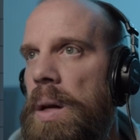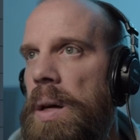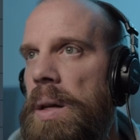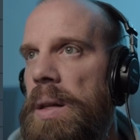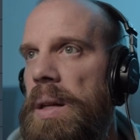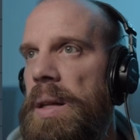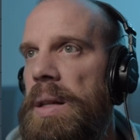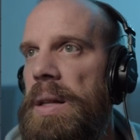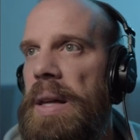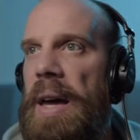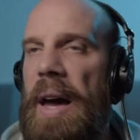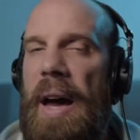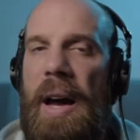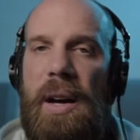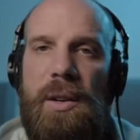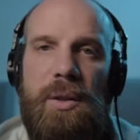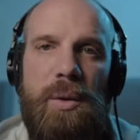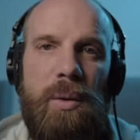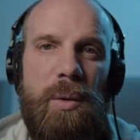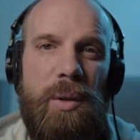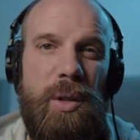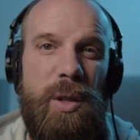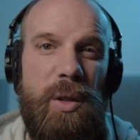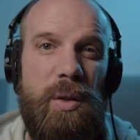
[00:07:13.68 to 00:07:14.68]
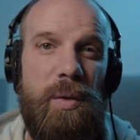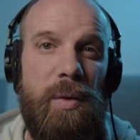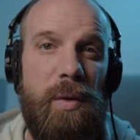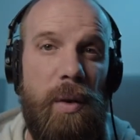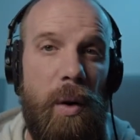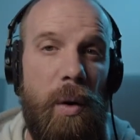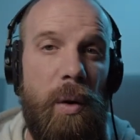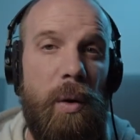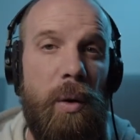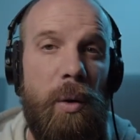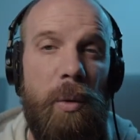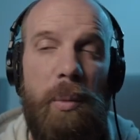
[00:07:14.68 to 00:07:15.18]
then the actual just
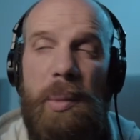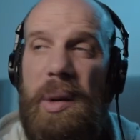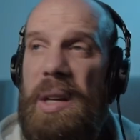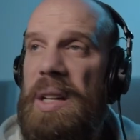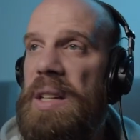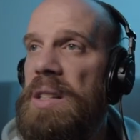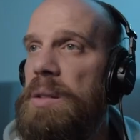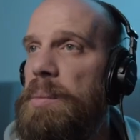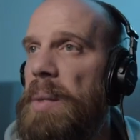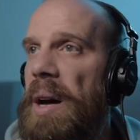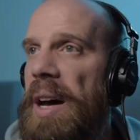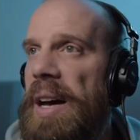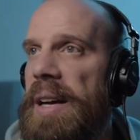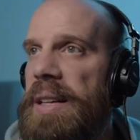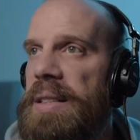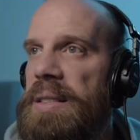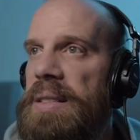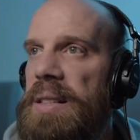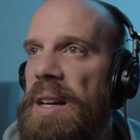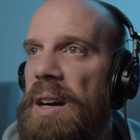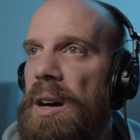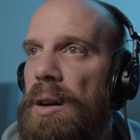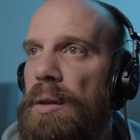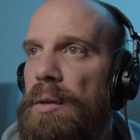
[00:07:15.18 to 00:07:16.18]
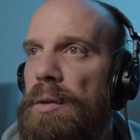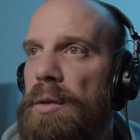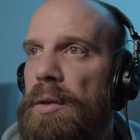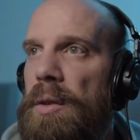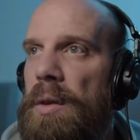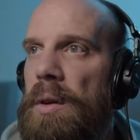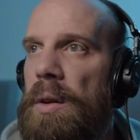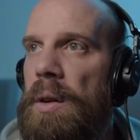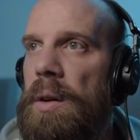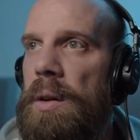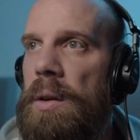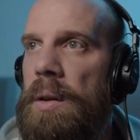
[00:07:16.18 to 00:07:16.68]
vocal piece by itself.
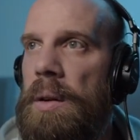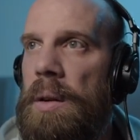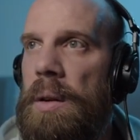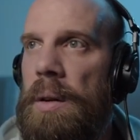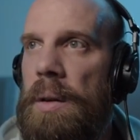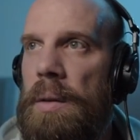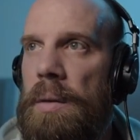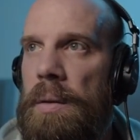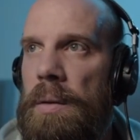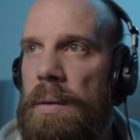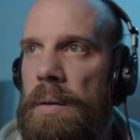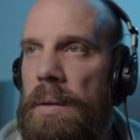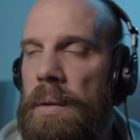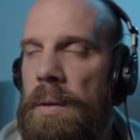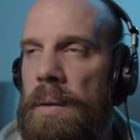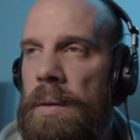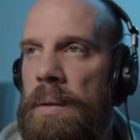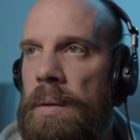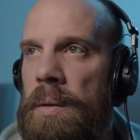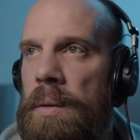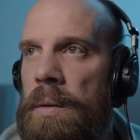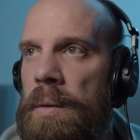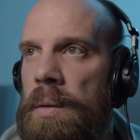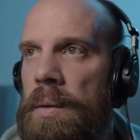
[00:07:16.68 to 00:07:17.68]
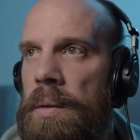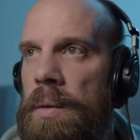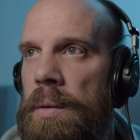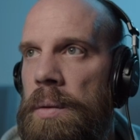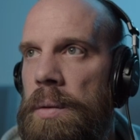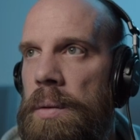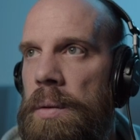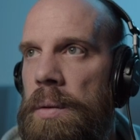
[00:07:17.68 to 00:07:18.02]
I never knew